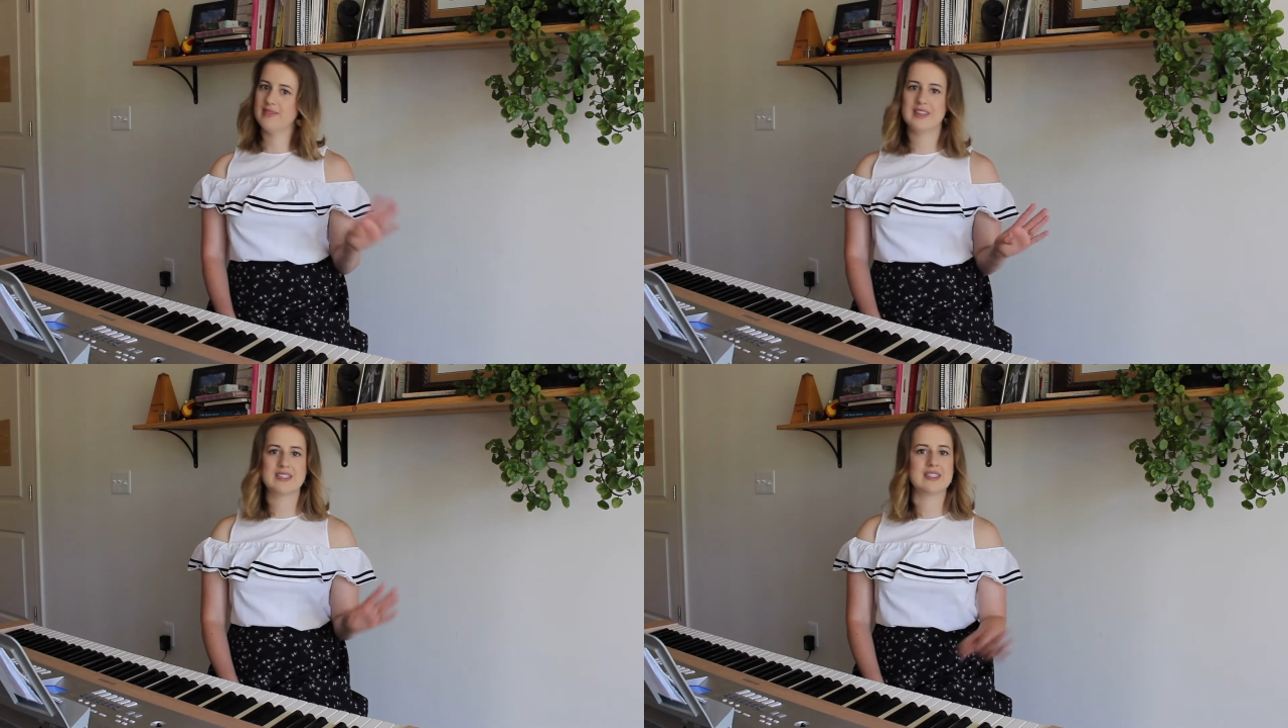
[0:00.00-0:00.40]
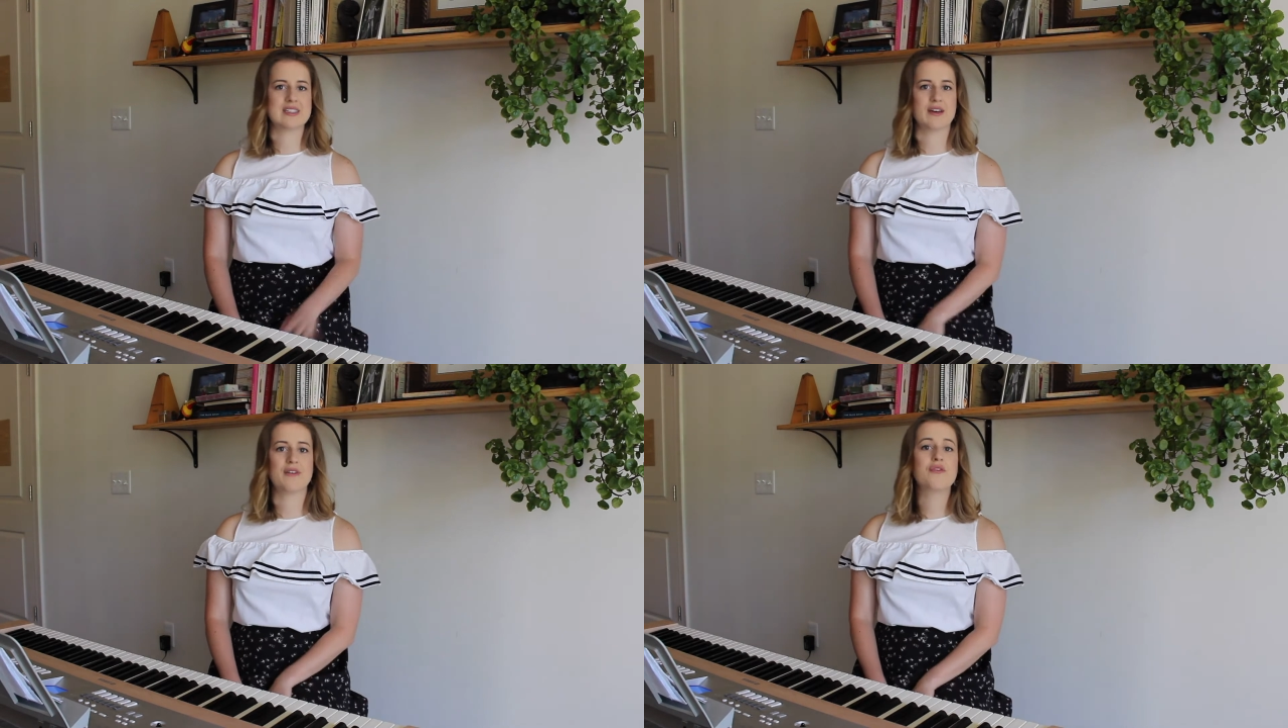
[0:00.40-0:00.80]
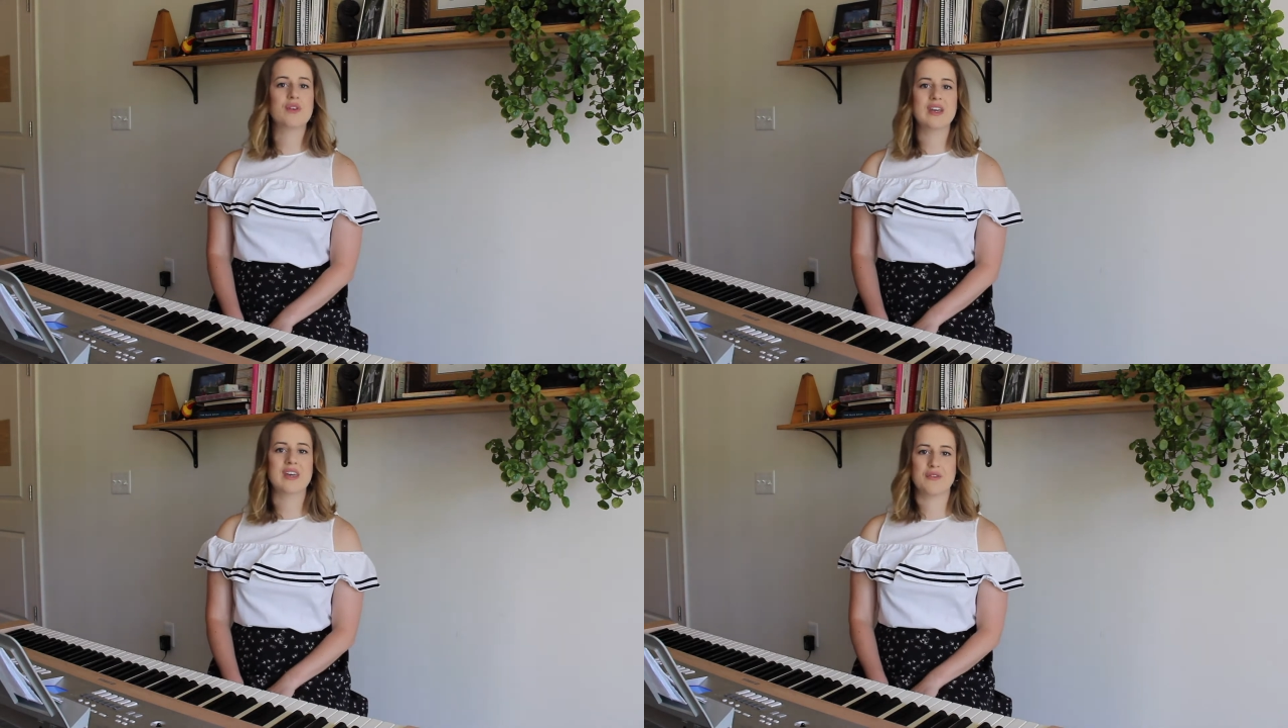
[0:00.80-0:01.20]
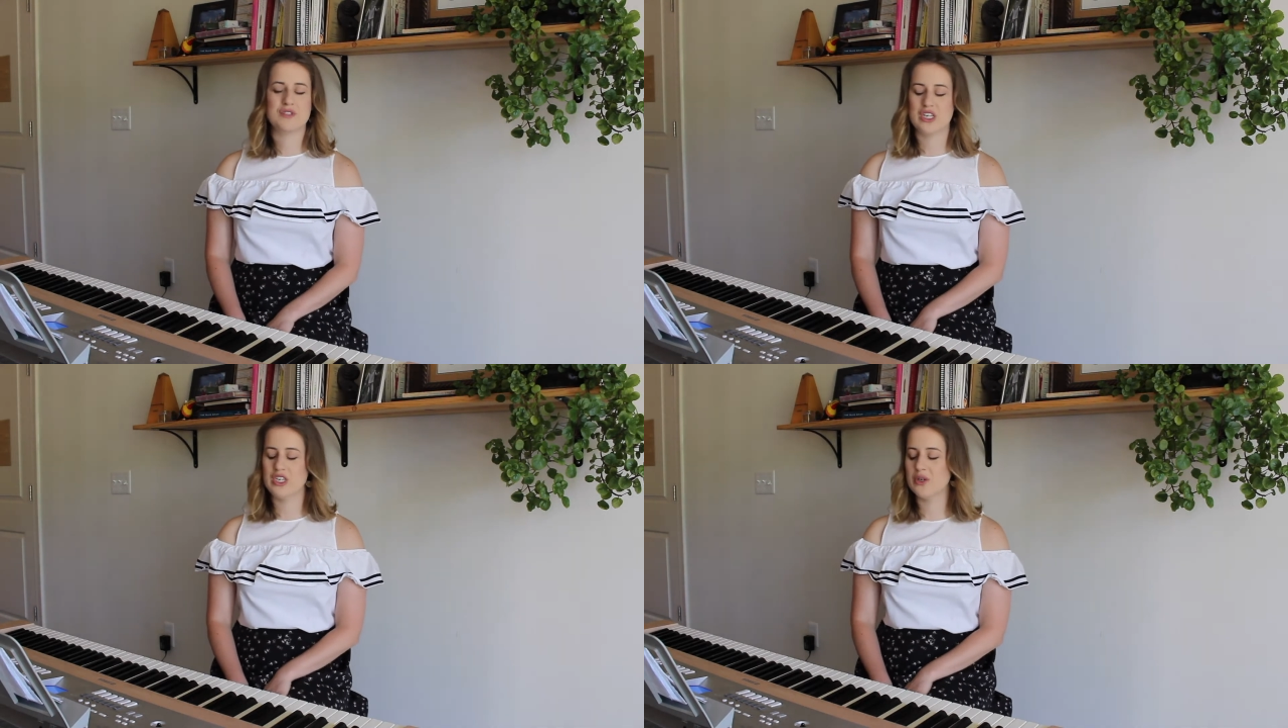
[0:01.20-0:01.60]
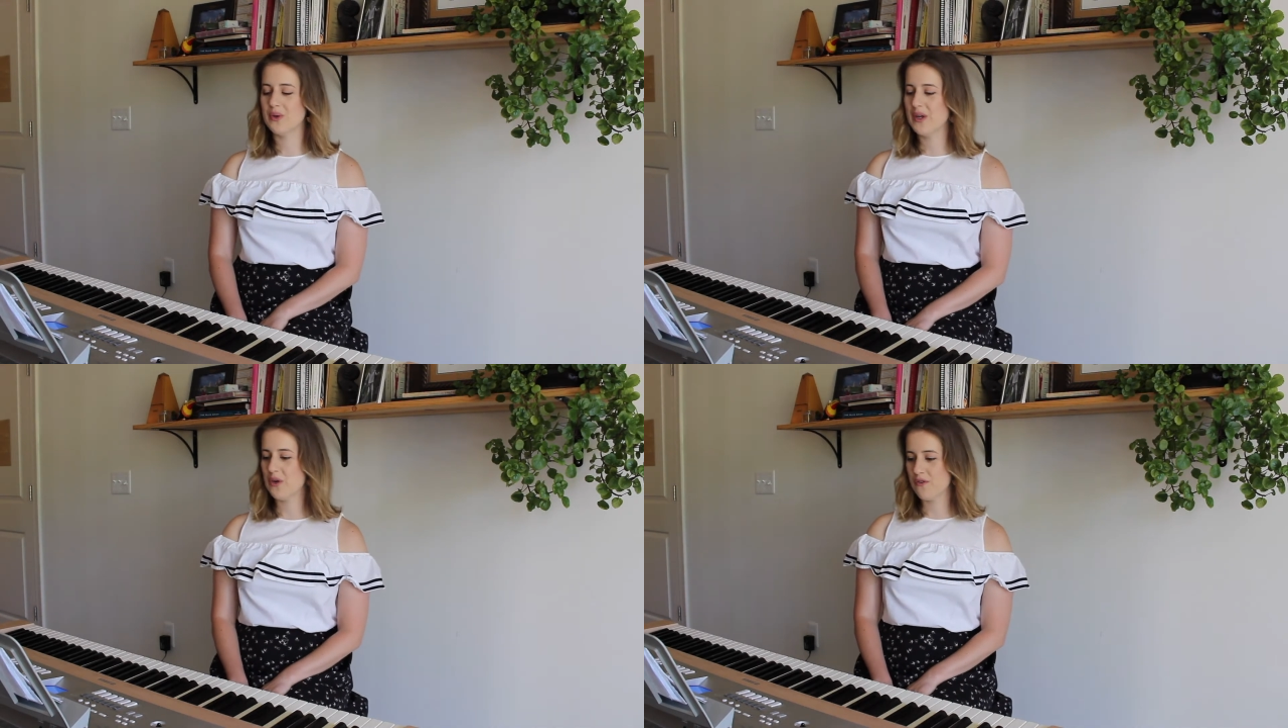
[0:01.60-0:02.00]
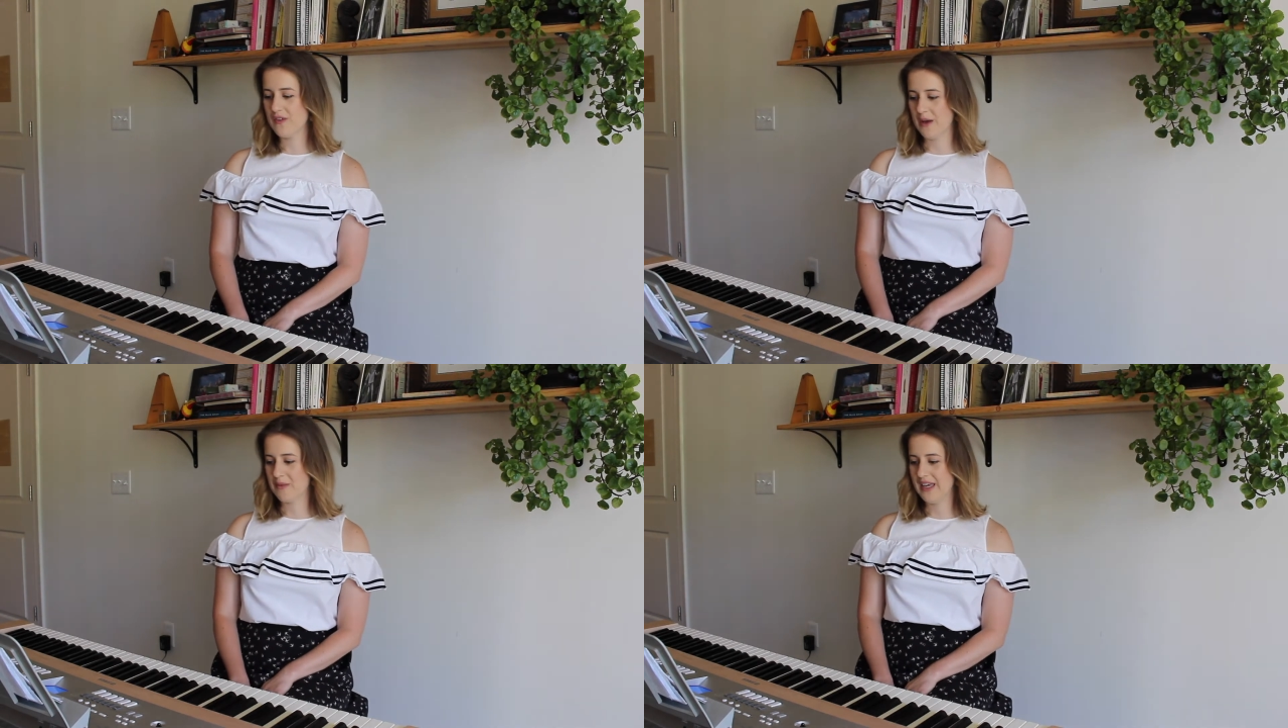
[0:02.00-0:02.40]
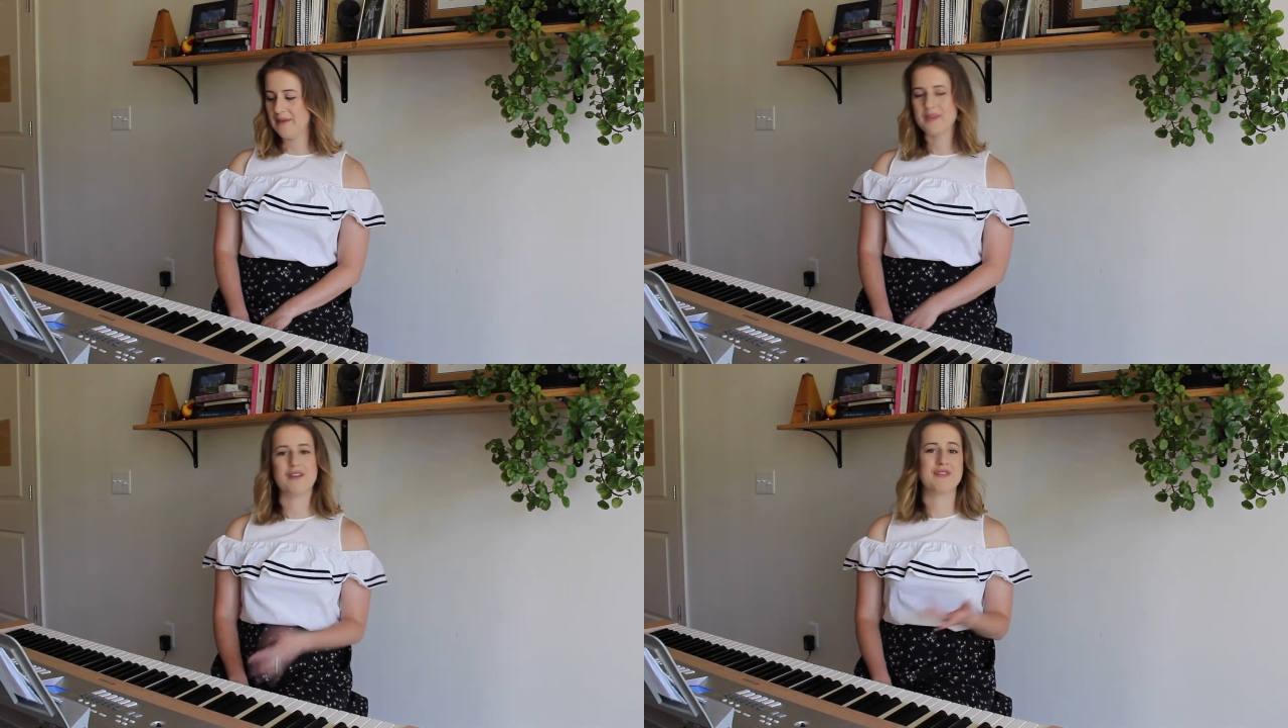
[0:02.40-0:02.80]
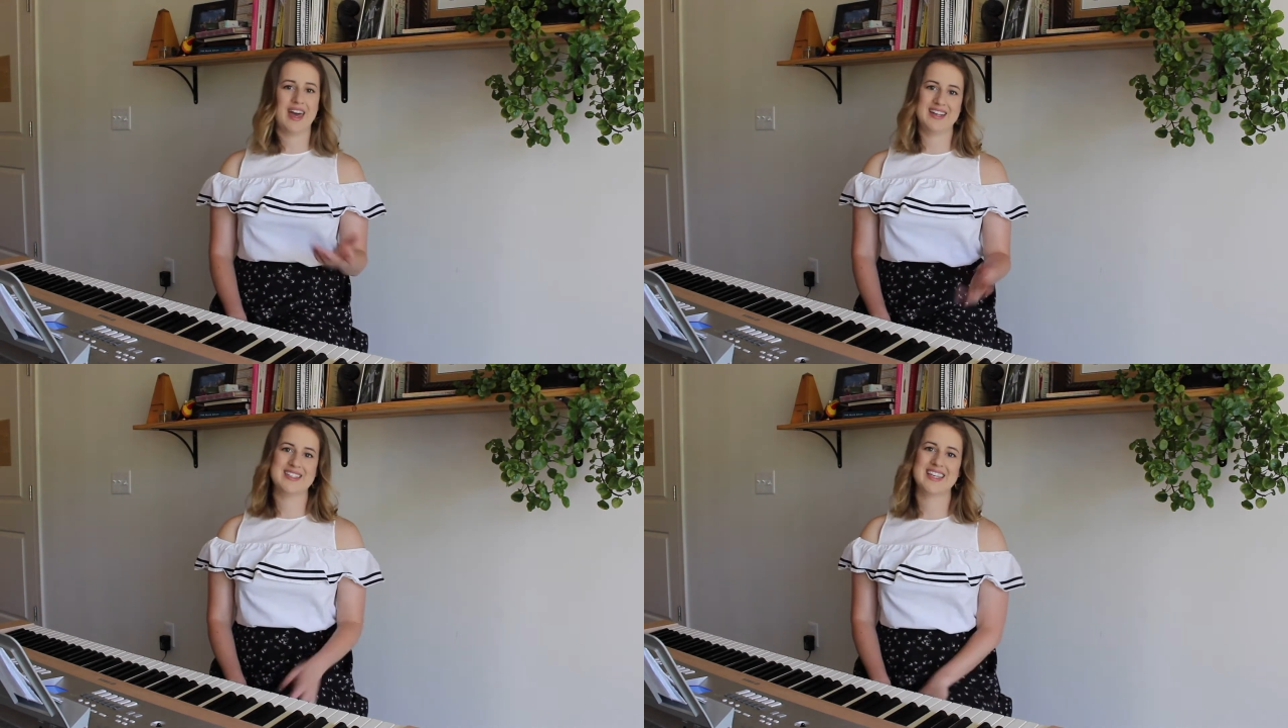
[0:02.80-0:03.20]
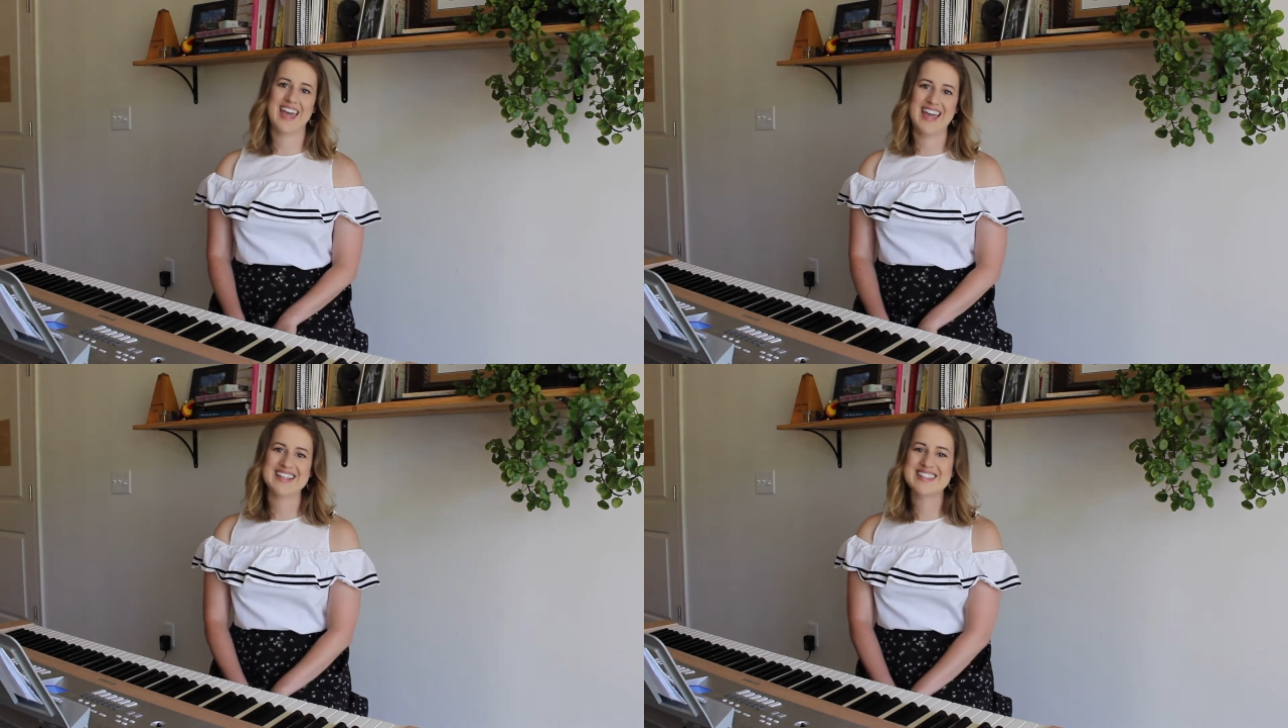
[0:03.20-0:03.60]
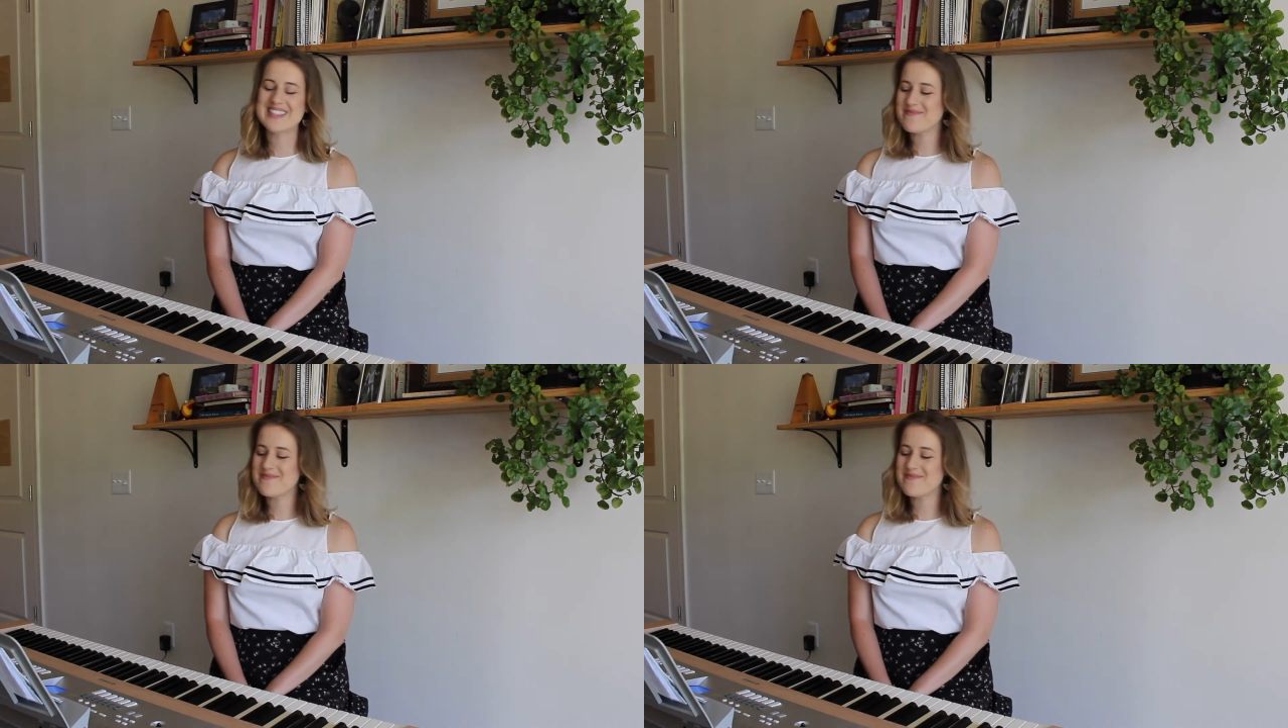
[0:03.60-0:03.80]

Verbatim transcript: this is a free gift to you and your family if that is the case.